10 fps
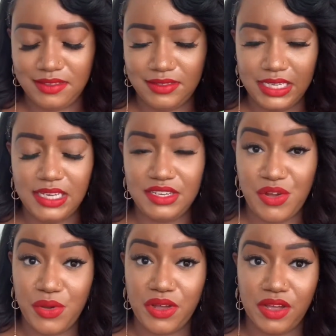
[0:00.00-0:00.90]
sticky
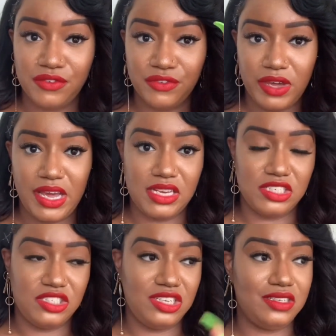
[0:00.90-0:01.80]
note on her
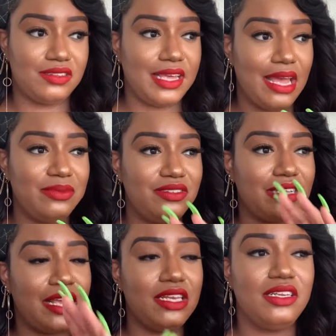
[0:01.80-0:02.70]
fridge and she just kept
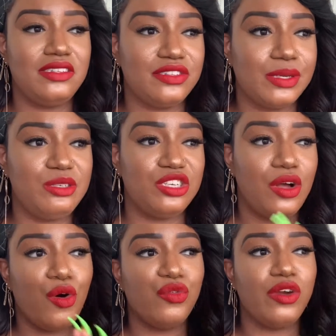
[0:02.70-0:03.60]
saying this
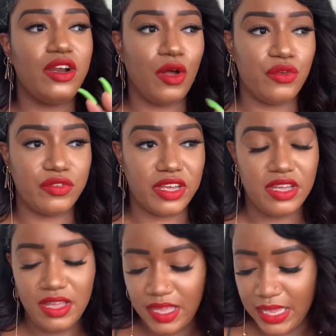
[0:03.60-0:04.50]
scripture over and over